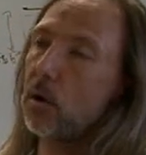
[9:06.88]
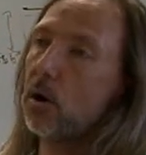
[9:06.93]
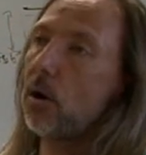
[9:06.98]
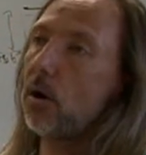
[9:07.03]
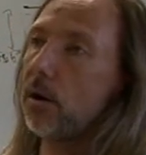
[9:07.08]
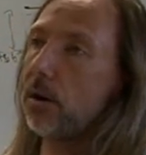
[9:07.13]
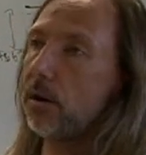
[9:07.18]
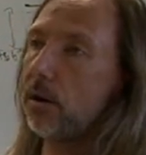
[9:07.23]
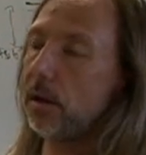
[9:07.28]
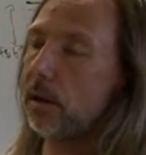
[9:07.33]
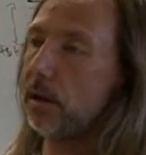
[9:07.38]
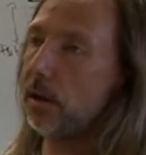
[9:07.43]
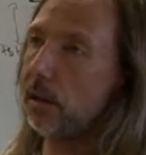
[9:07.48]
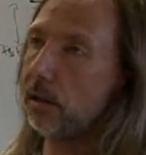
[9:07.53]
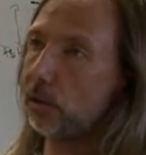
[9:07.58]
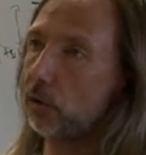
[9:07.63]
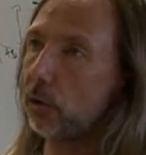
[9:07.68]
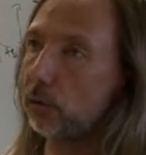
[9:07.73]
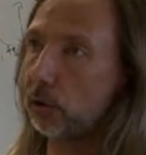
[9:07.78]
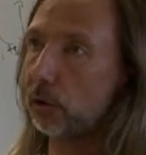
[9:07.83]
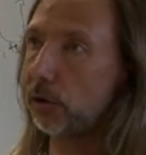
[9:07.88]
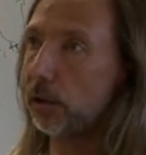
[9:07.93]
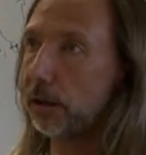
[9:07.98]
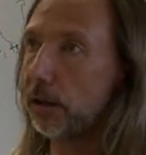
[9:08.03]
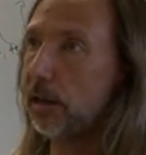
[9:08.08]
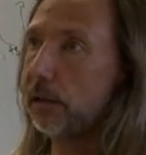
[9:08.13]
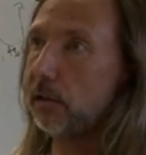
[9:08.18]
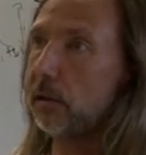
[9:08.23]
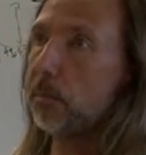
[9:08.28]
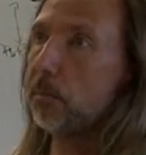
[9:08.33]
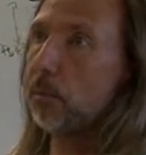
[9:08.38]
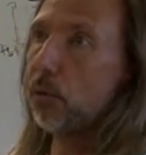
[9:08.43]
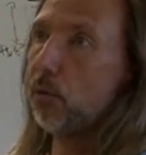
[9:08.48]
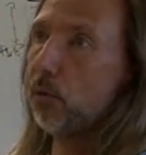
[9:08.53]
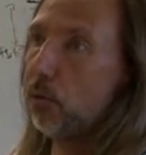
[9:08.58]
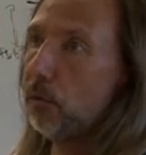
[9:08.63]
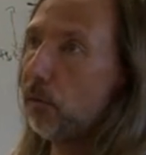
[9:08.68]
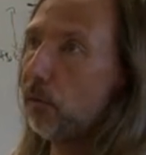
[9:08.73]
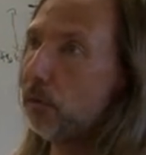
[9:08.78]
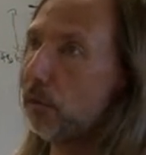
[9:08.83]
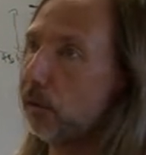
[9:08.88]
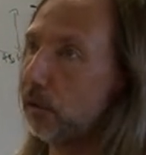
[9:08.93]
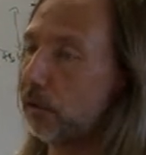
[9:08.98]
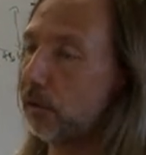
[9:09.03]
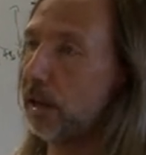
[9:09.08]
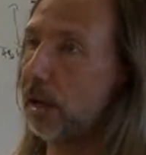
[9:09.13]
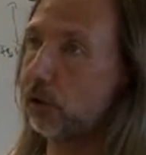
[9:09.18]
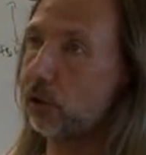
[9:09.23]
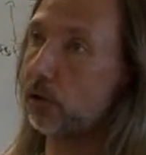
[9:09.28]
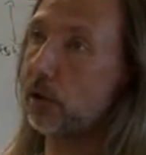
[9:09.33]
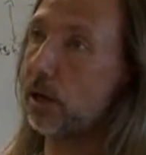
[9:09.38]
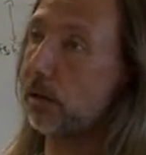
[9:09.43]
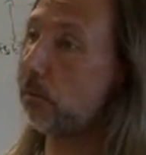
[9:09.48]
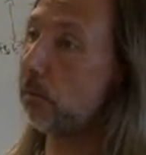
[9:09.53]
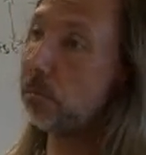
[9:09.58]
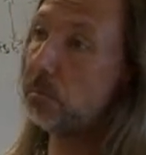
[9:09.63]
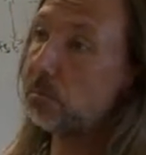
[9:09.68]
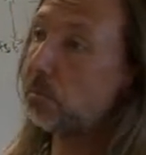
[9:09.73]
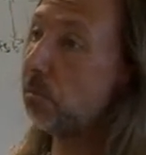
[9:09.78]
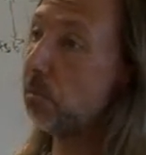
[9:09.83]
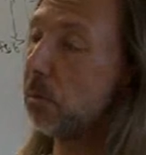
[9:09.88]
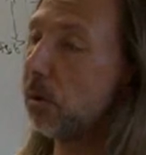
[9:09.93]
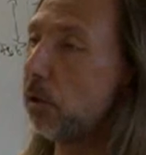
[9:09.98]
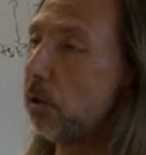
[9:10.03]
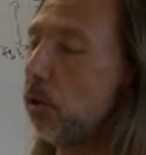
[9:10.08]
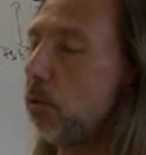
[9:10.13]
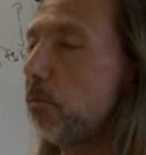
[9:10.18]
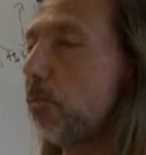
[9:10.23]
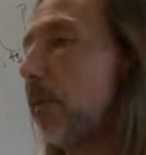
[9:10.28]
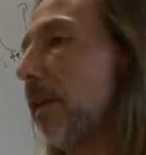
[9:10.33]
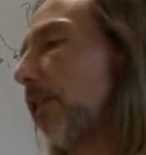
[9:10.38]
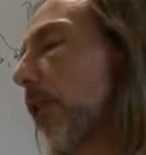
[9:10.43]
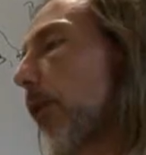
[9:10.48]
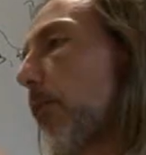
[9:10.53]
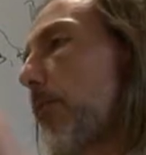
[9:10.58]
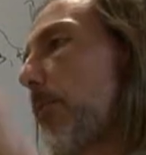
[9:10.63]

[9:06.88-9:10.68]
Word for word: on, uh, software techniques improved such that you basically